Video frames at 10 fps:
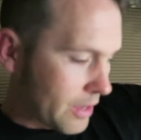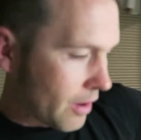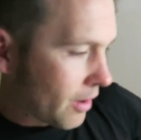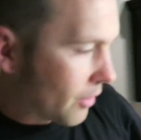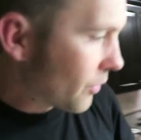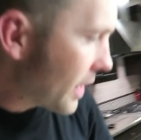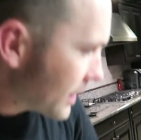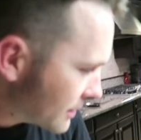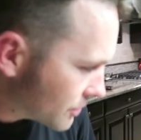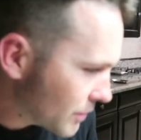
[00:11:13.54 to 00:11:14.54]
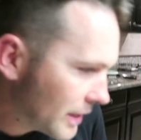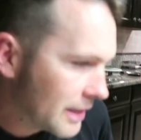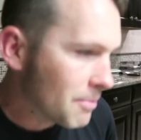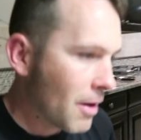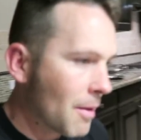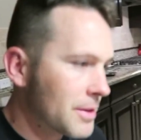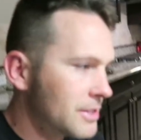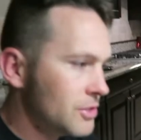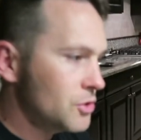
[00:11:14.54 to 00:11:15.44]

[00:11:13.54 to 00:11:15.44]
we are ready to eat mommy's